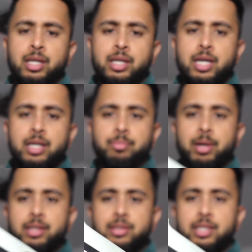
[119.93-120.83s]
kind of
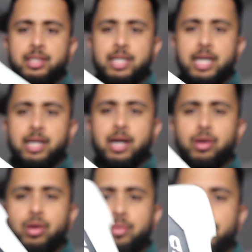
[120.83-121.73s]
putters that stand out a
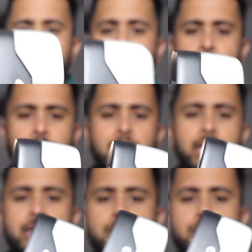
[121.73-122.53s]
lot more. It's